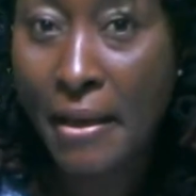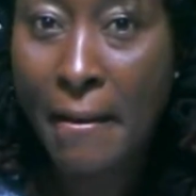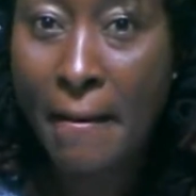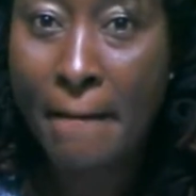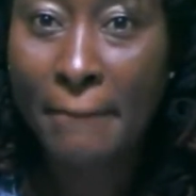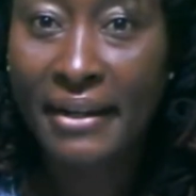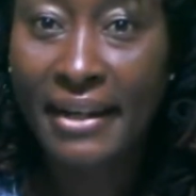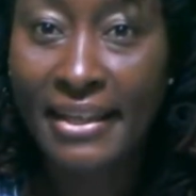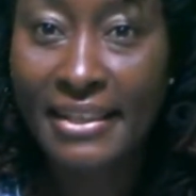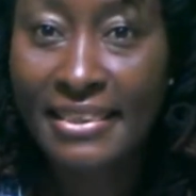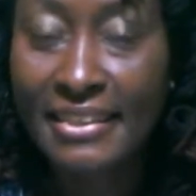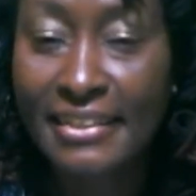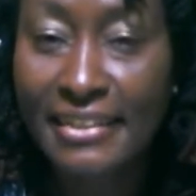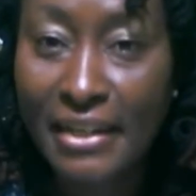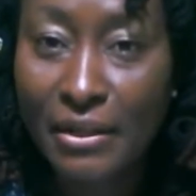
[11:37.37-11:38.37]
But I
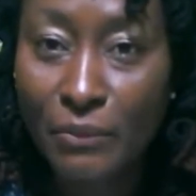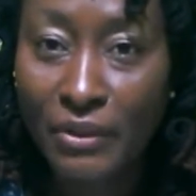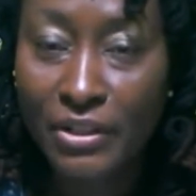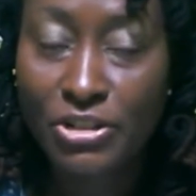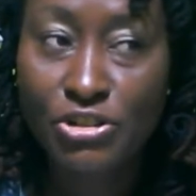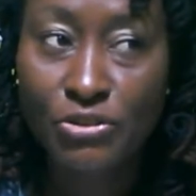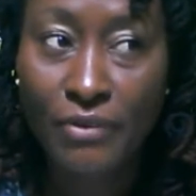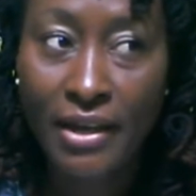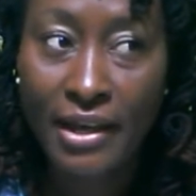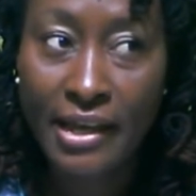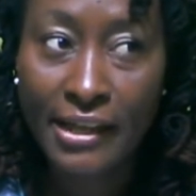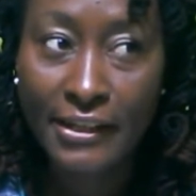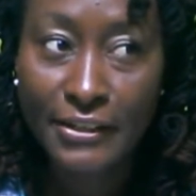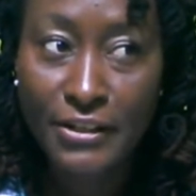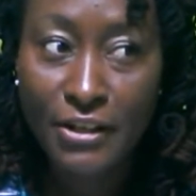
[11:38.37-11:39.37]
think I want to try
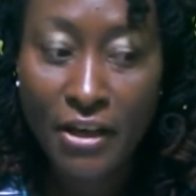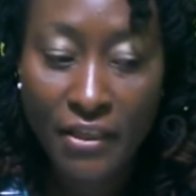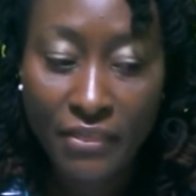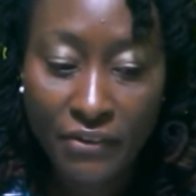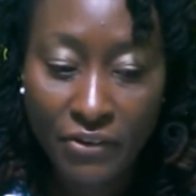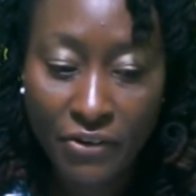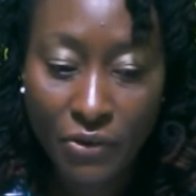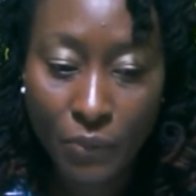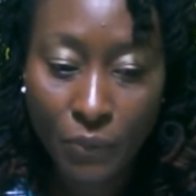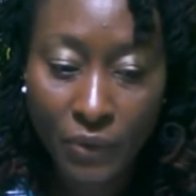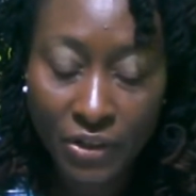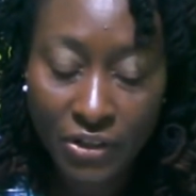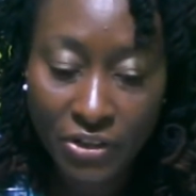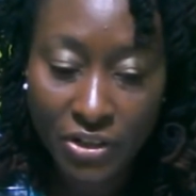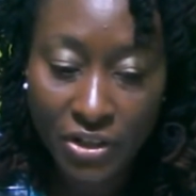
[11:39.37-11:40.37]
another
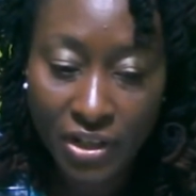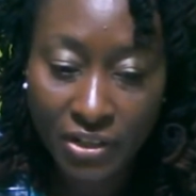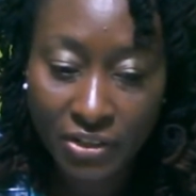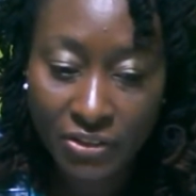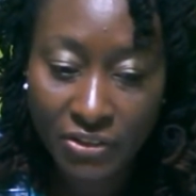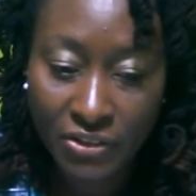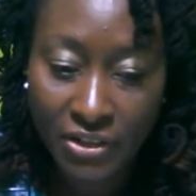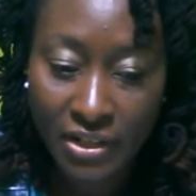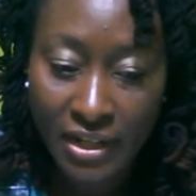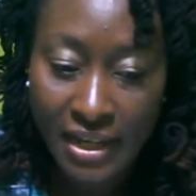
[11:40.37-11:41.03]
watercolor,